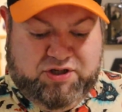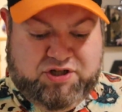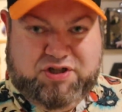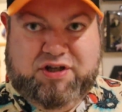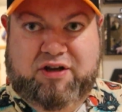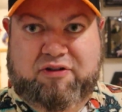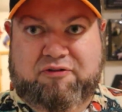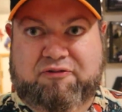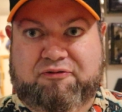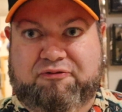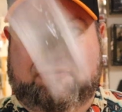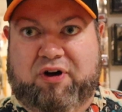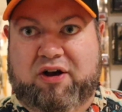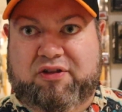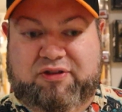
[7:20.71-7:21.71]
shit.
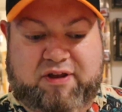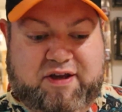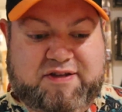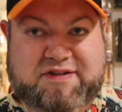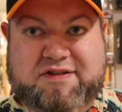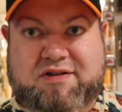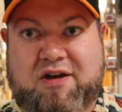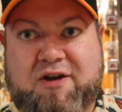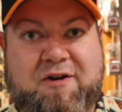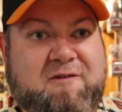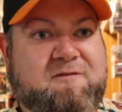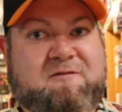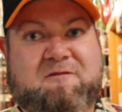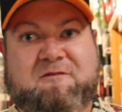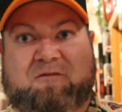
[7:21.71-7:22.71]
Fuck this.
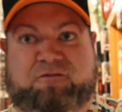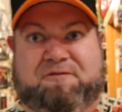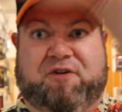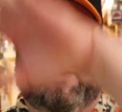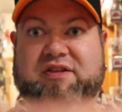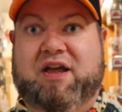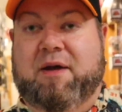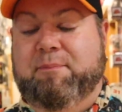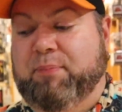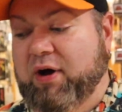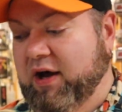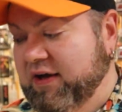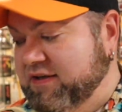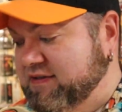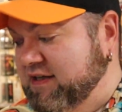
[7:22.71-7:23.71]
Fuck that
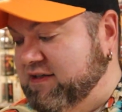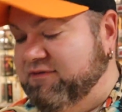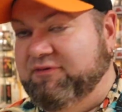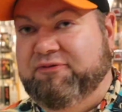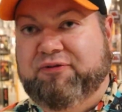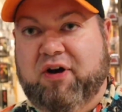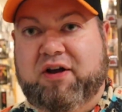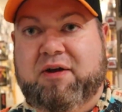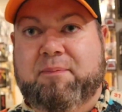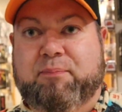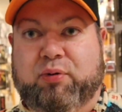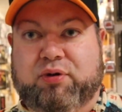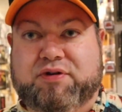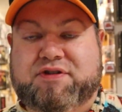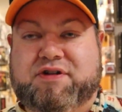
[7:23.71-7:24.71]
box. That's fucking
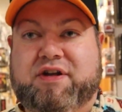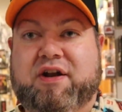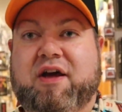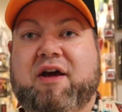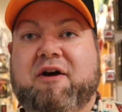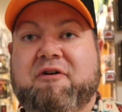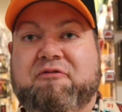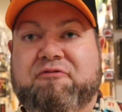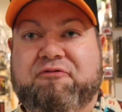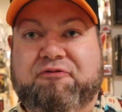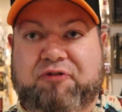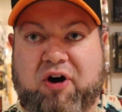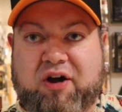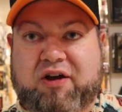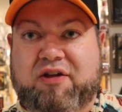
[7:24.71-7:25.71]
bullshit.
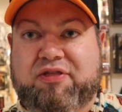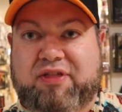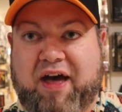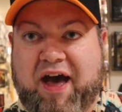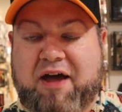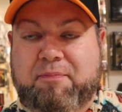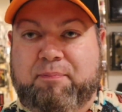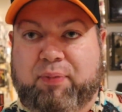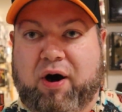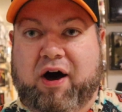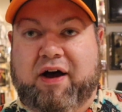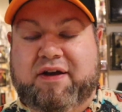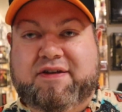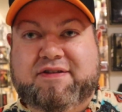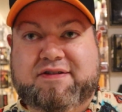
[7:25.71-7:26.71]
Fuck that
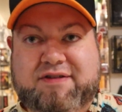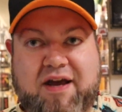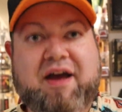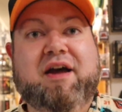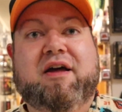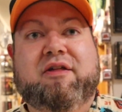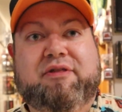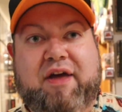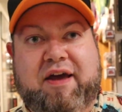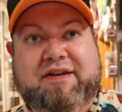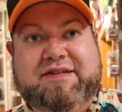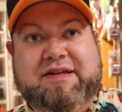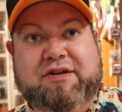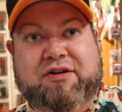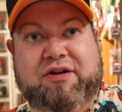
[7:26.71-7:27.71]
box.
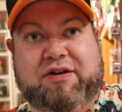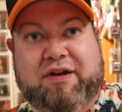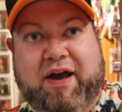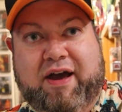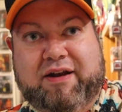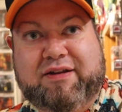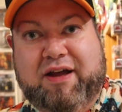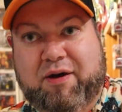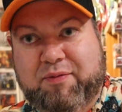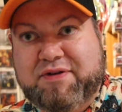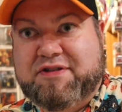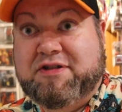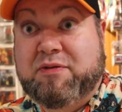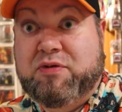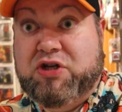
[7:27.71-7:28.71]
Thanks and good night. That
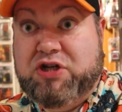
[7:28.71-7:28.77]
was some